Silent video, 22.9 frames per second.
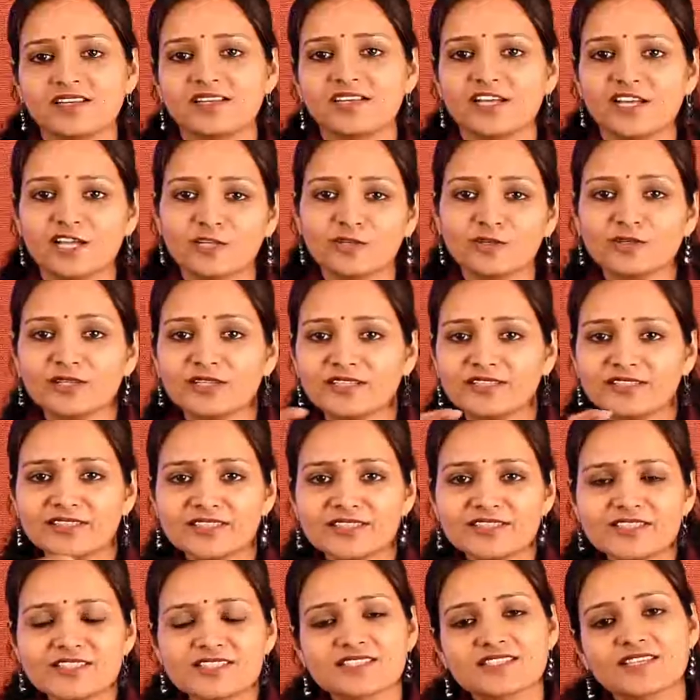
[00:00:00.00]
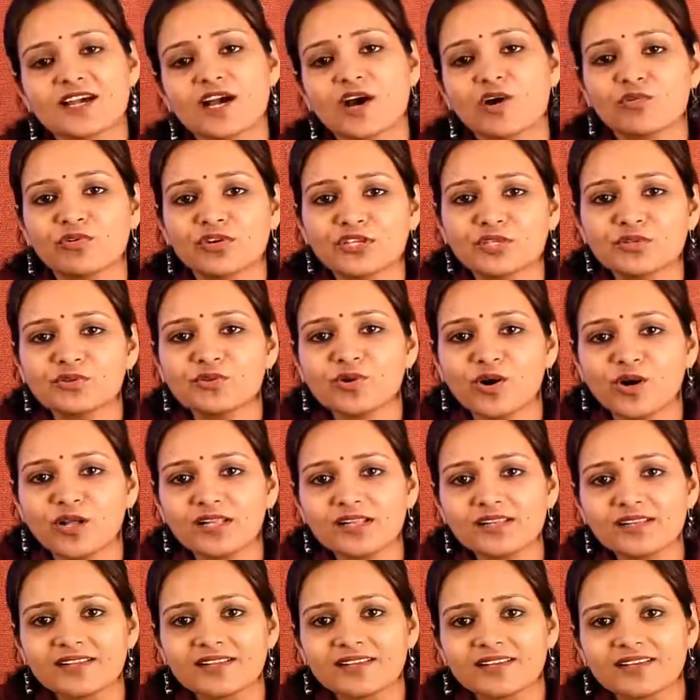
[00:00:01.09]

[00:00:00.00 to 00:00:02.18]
Hello learners, how are you all?